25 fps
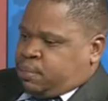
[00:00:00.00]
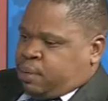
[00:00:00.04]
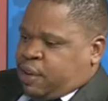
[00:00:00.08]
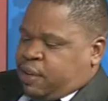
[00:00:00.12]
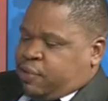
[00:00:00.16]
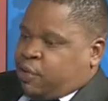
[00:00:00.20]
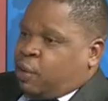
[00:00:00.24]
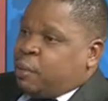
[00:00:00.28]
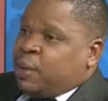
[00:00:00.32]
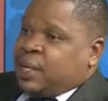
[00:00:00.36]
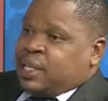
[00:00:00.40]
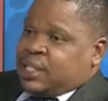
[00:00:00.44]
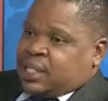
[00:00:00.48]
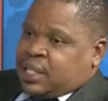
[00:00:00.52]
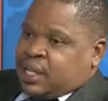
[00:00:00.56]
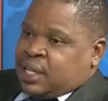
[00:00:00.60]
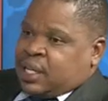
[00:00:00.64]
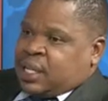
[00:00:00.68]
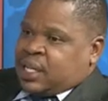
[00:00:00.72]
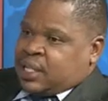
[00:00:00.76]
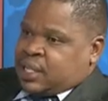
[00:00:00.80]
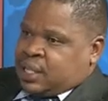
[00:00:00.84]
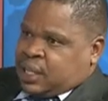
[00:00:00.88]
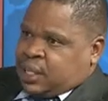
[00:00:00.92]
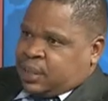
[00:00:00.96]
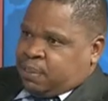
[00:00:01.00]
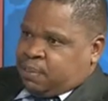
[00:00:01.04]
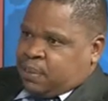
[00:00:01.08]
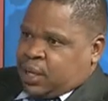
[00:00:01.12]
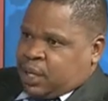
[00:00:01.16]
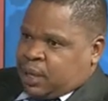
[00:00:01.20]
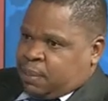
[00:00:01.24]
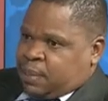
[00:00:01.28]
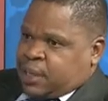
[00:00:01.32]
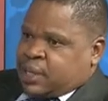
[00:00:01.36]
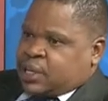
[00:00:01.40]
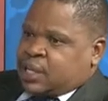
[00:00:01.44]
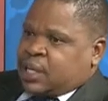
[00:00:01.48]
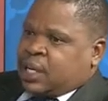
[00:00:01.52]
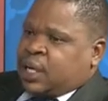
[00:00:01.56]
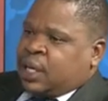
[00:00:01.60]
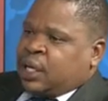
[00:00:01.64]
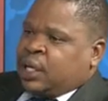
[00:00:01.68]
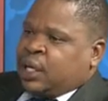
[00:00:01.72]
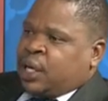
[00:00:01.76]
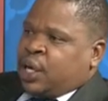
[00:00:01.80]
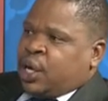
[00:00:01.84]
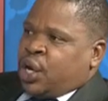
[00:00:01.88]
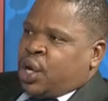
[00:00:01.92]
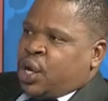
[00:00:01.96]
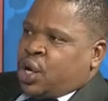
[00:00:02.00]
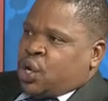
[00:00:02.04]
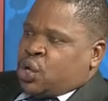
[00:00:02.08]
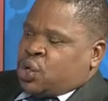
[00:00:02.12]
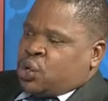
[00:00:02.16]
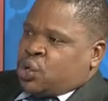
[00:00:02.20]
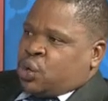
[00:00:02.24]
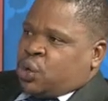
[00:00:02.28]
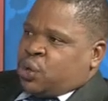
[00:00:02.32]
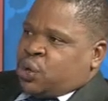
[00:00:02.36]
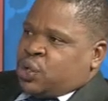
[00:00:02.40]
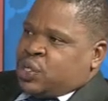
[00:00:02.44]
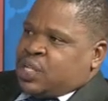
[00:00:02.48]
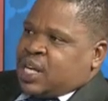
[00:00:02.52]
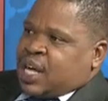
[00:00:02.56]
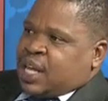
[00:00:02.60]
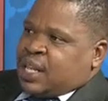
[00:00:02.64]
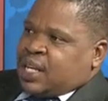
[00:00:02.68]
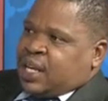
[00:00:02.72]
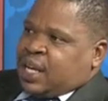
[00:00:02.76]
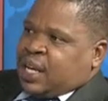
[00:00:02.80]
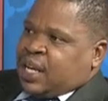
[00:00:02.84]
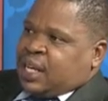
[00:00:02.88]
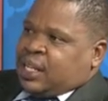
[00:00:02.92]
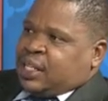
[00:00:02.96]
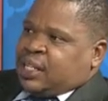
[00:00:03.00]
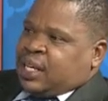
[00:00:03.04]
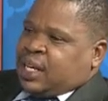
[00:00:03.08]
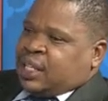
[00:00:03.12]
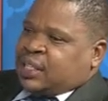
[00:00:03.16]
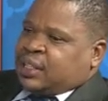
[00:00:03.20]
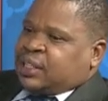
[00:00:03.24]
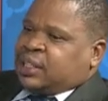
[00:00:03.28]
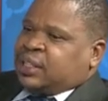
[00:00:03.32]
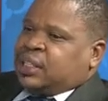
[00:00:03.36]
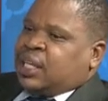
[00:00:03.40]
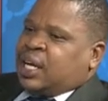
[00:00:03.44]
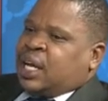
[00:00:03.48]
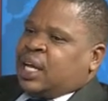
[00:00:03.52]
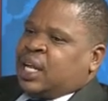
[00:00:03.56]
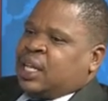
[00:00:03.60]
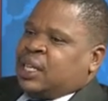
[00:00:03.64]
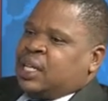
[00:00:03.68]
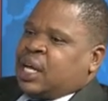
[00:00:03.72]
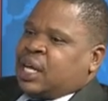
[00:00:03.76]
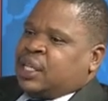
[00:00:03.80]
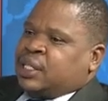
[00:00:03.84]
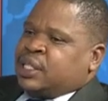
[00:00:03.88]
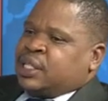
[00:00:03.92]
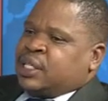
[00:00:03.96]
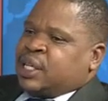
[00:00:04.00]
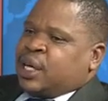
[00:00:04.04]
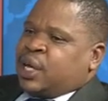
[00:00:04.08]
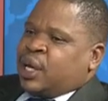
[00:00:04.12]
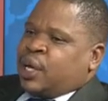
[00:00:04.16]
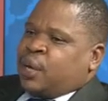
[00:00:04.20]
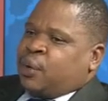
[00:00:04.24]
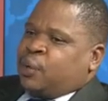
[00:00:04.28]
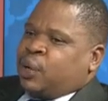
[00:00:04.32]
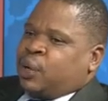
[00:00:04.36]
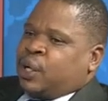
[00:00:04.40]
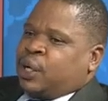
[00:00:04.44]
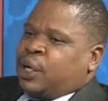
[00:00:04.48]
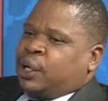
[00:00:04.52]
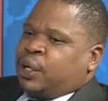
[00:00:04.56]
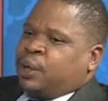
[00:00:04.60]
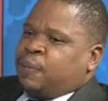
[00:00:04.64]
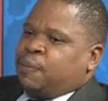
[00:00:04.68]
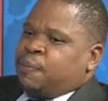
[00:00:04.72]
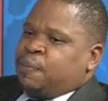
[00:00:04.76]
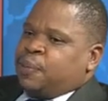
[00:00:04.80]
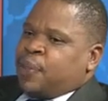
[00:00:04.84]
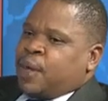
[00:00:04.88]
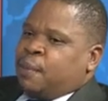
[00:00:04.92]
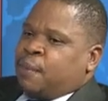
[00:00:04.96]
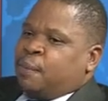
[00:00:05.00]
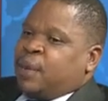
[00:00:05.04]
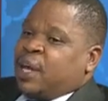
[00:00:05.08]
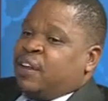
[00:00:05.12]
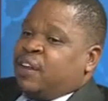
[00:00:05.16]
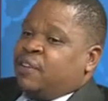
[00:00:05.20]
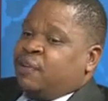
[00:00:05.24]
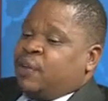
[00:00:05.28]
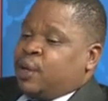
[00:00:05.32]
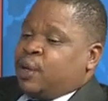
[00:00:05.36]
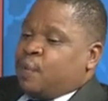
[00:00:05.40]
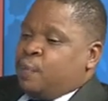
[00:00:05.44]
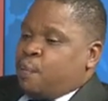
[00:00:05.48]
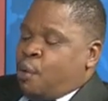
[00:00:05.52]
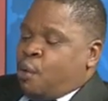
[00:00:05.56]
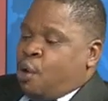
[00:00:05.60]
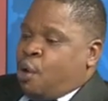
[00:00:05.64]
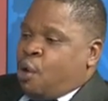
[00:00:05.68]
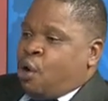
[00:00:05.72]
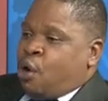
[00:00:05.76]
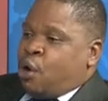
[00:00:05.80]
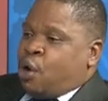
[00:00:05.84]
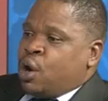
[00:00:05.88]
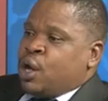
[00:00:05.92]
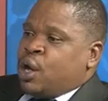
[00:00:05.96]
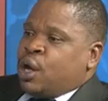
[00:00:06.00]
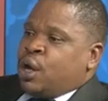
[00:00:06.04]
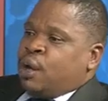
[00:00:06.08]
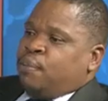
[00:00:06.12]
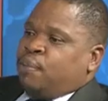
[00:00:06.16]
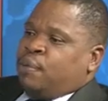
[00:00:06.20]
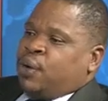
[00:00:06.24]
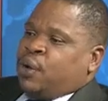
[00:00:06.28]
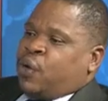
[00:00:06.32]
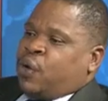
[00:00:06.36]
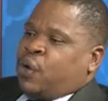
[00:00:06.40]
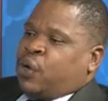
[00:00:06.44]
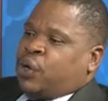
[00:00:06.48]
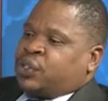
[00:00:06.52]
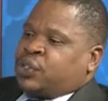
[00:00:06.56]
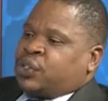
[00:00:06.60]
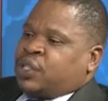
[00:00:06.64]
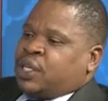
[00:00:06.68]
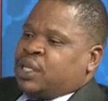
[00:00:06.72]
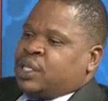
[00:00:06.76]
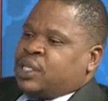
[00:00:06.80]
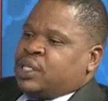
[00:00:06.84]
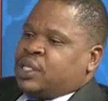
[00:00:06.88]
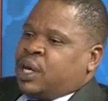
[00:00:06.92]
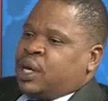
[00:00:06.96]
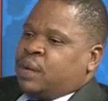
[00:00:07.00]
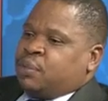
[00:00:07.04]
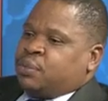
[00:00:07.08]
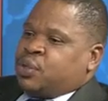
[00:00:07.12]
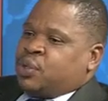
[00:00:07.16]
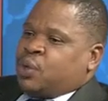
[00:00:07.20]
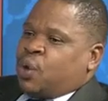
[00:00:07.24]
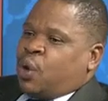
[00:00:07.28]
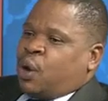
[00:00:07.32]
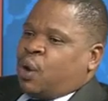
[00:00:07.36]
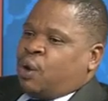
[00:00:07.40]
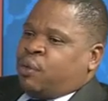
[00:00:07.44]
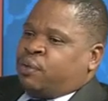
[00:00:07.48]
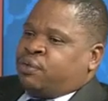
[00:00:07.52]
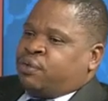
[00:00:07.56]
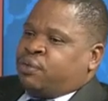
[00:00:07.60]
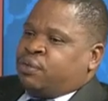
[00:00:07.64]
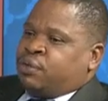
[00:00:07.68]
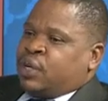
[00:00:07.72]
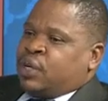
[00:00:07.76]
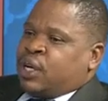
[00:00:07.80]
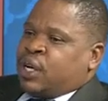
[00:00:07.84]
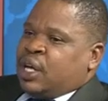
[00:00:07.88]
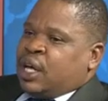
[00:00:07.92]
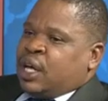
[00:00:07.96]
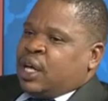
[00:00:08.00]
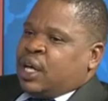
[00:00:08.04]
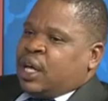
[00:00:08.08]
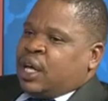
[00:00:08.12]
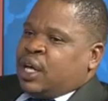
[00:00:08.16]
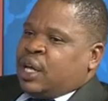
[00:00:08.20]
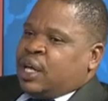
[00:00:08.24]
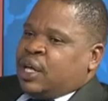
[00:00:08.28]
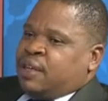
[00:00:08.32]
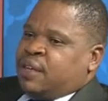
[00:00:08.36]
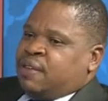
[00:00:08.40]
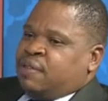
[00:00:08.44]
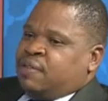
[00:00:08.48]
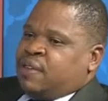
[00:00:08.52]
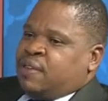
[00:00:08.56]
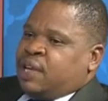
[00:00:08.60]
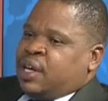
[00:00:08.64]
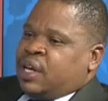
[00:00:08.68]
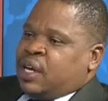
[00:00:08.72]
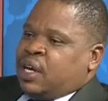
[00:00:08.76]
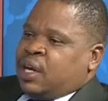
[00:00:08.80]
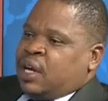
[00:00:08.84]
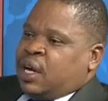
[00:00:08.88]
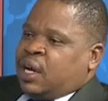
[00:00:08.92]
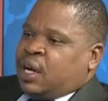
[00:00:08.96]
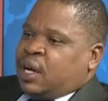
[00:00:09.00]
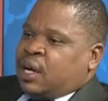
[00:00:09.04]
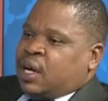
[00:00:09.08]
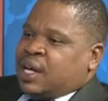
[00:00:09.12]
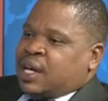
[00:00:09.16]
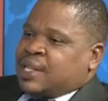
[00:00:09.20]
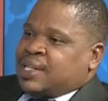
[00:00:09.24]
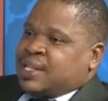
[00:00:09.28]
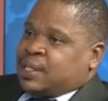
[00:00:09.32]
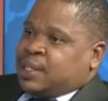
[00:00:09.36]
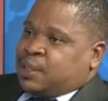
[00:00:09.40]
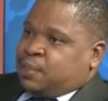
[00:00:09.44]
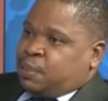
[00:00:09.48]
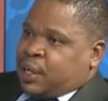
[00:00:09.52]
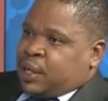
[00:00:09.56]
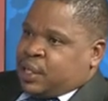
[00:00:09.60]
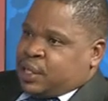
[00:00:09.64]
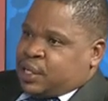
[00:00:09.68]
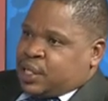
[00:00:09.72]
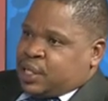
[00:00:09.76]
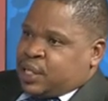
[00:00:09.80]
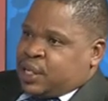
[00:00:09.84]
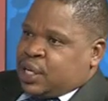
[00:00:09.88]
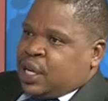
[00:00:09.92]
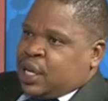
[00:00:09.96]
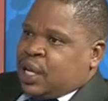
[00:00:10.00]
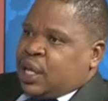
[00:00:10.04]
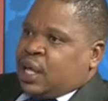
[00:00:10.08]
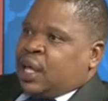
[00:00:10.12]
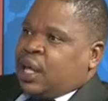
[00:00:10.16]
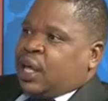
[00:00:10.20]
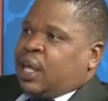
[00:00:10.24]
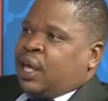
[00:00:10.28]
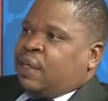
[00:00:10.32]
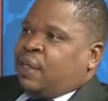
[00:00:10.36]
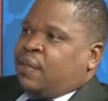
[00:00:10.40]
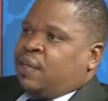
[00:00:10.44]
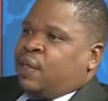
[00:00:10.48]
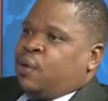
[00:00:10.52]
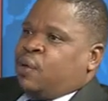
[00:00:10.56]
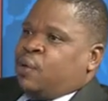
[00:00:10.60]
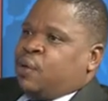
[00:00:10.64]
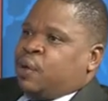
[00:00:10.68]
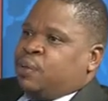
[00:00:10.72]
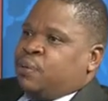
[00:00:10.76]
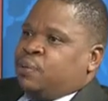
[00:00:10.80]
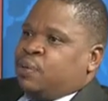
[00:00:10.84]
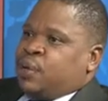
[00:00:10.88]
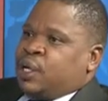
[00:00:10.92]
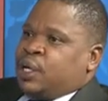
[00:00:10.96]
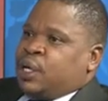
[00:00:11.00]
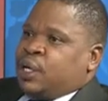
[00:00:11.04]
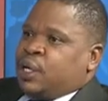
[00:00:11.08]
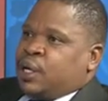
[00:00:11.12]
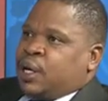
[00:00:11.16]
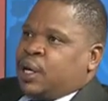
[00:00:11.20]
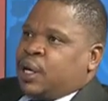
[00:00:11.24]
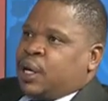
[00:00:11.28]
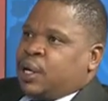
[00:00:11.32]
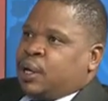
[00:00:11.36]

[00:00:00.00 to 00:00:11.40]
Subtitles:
performance industry, basically. So those are the areas that will benefit more, because in terms of even assessment, they will be